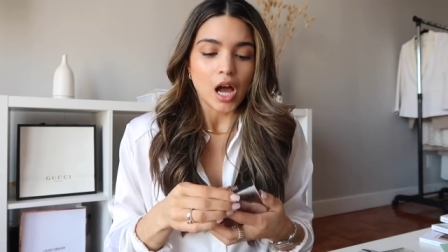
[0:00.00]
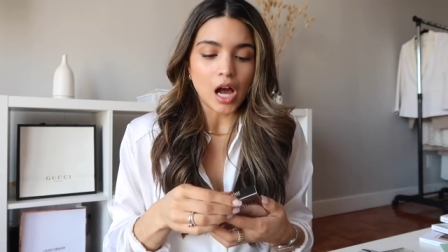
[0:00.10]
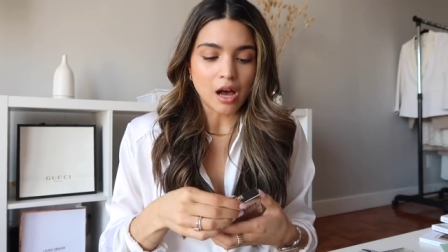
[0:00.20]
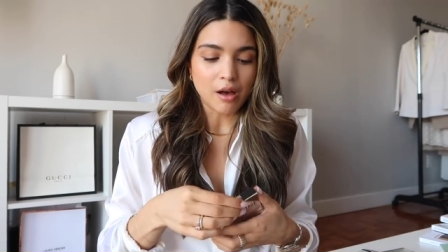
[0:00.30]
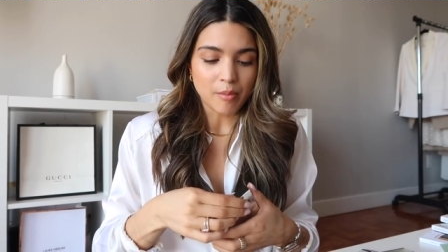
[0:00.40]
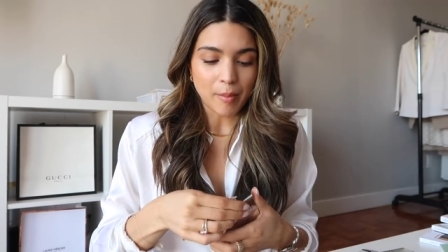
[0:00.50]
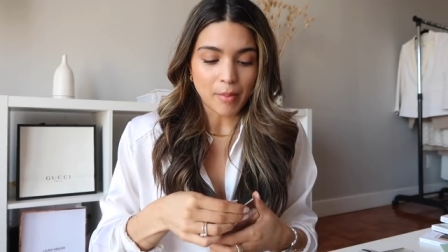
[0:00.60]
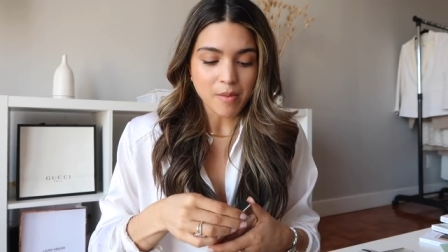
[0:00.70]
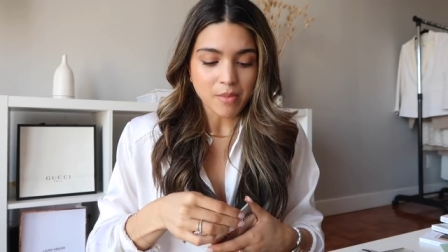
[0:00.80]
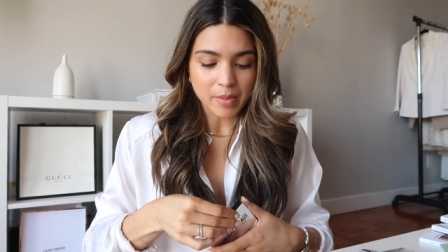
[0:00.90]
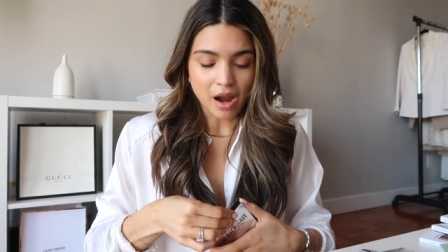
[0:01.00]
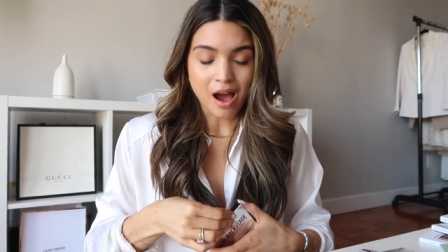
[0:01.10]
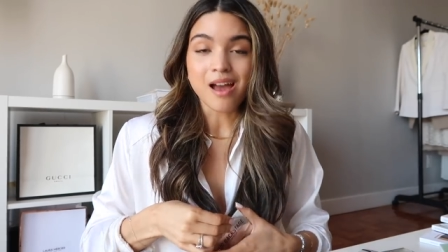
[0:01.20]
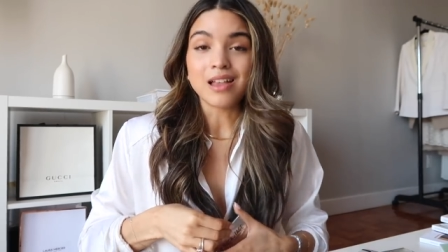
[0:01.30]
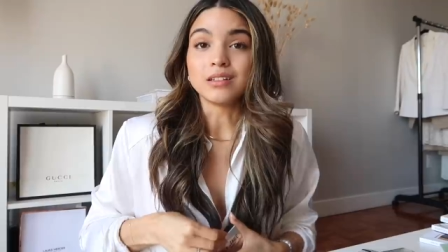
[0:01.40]
Um, my mom and
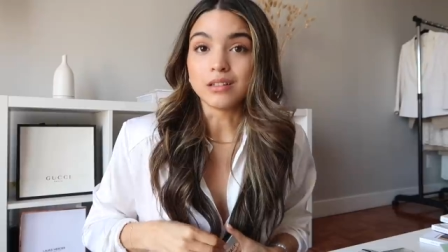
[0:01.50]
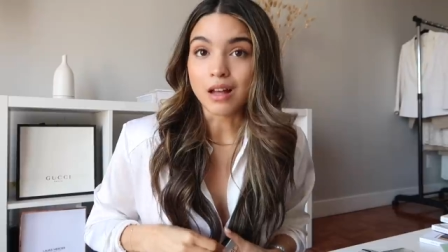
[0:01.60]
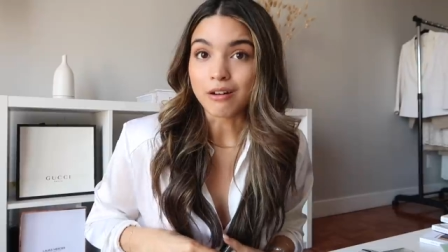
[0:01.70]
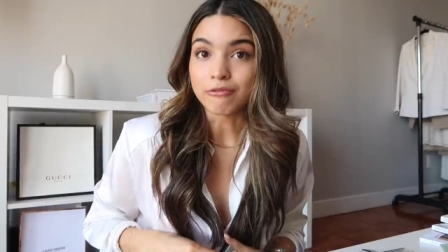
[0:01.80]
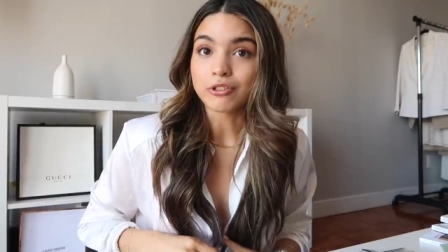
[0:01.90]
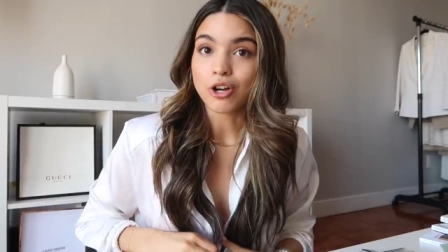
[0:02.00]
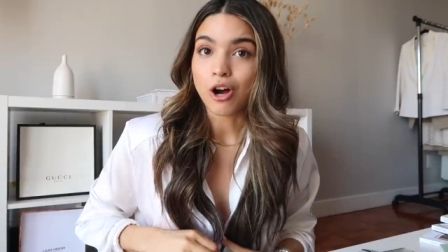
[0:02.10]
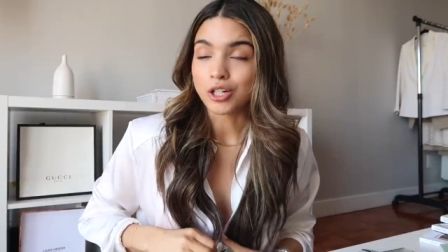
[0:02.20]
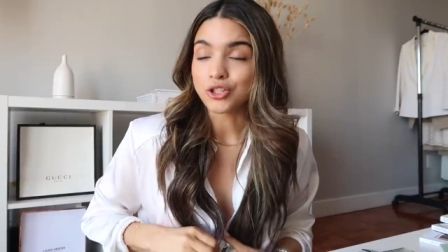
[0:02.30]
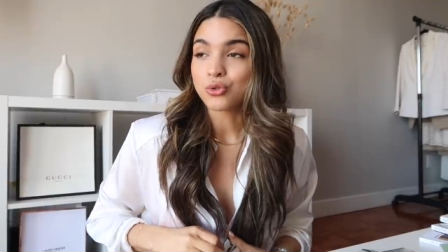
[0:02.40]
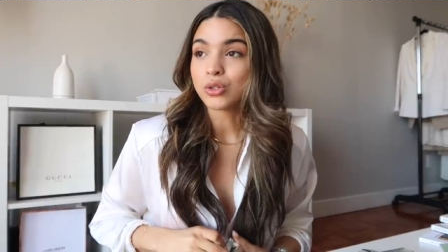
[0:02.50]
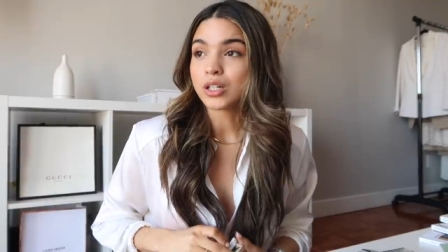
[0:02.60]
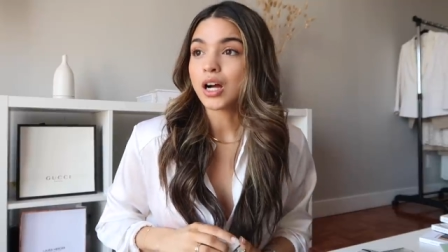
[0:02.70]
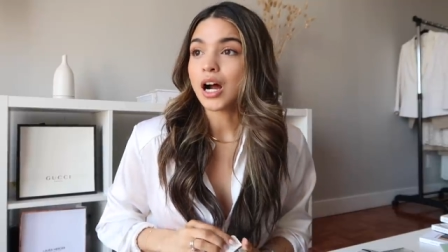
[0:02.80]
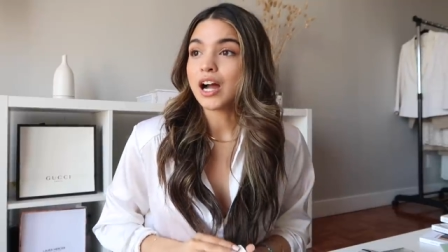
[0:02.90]
I love
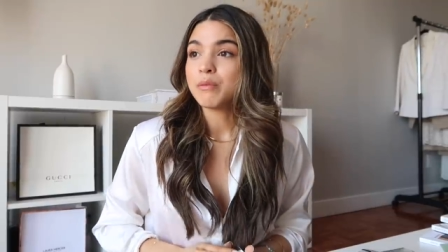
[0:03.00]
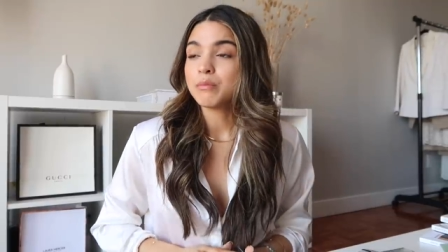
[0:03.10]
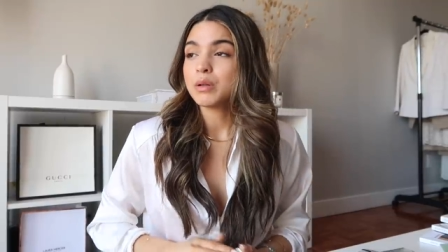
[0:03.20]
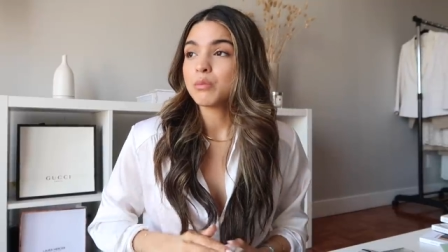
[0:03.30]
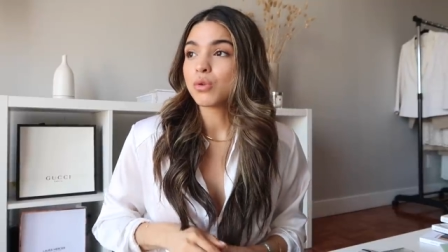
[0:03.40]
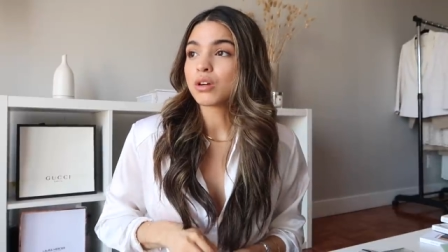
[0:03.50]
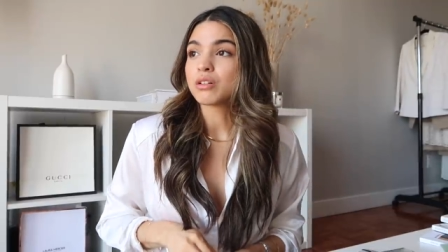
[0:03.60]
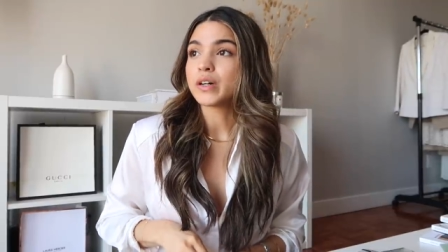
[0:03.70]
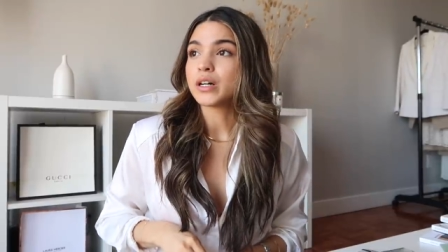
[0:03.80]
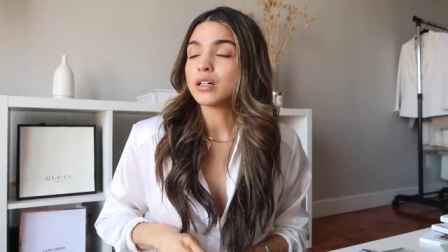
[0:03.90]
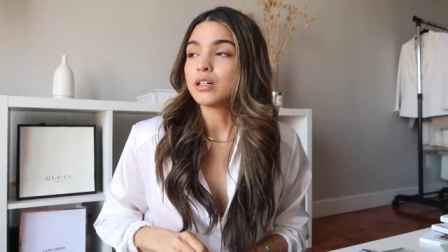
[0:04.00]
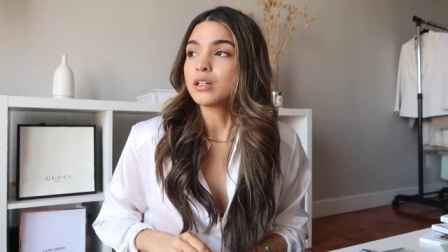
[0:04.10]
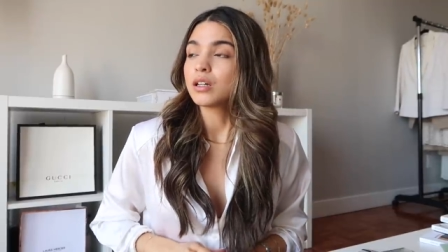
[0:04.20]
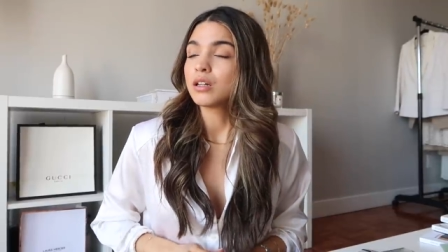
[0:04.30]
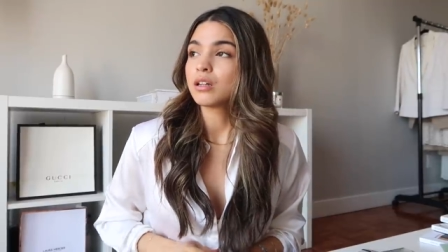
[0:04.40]
contour. I'm more of a
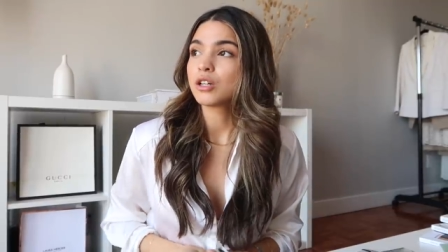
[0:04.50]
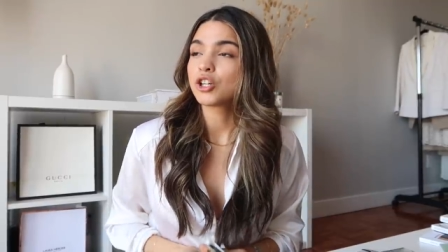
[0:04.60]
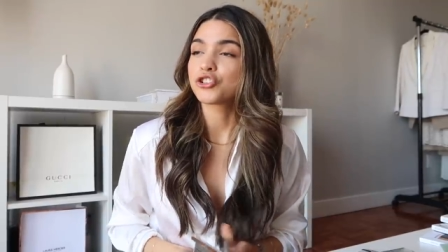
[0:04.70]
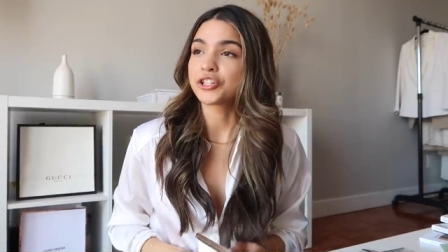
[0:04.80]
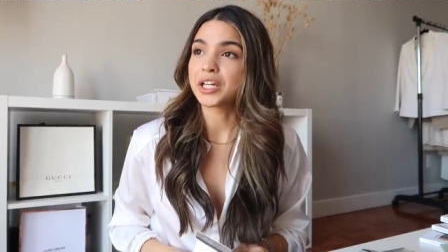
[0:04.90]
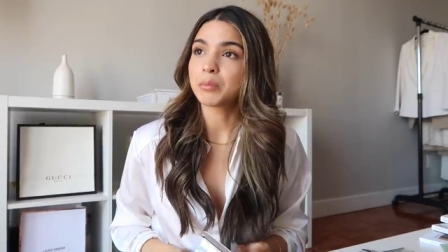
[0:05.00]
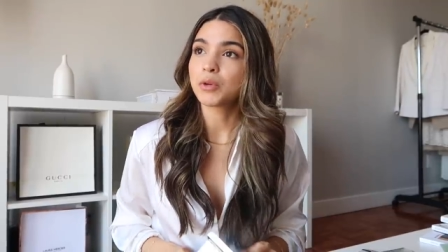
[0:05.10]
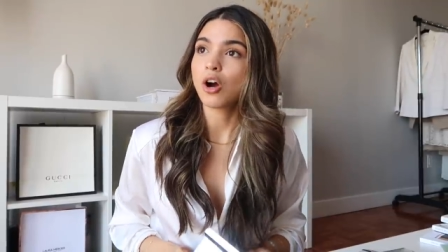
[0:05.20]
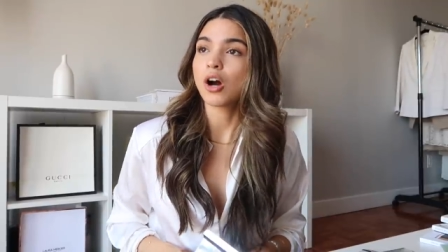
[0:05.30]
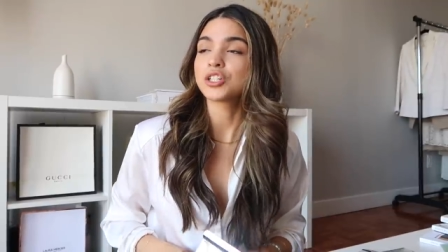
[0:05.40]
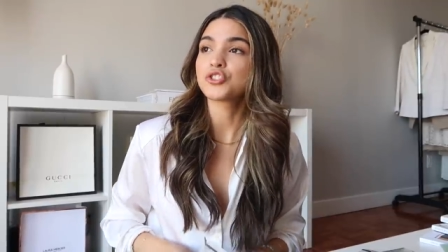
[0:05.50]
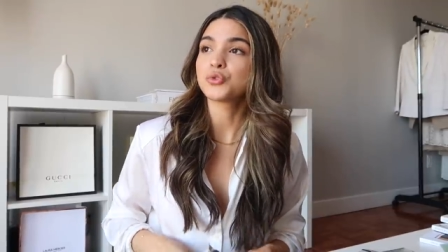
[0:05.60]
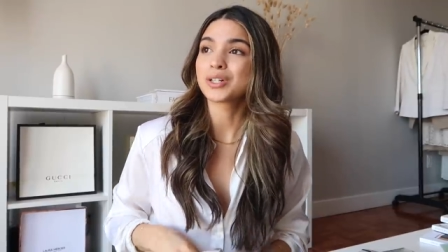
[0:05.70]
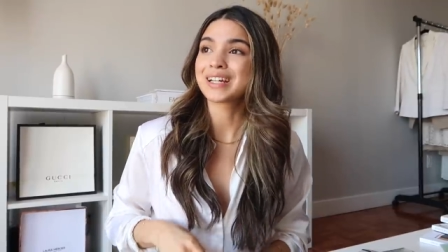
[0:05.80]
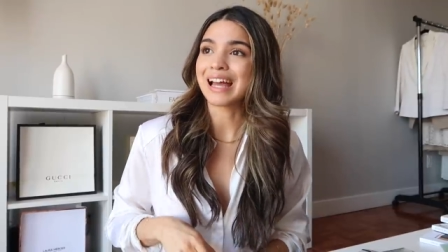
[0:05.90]
cream
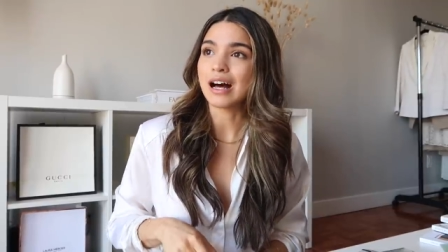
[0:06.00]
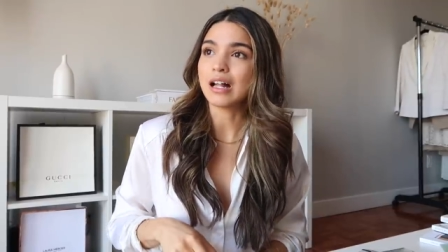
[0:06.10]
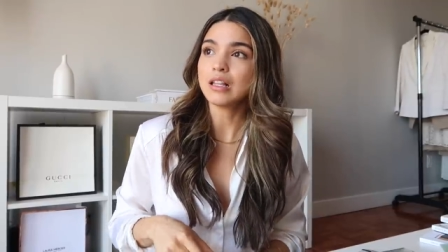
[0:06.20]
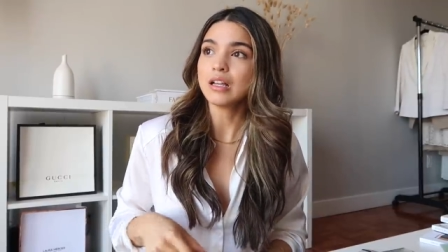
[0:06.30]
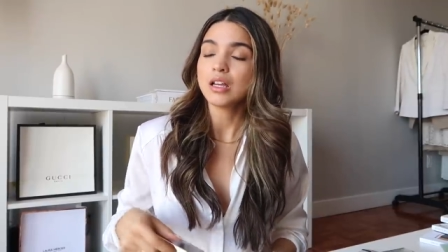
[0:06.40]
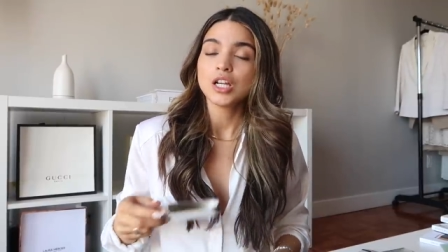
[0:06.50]
contour gal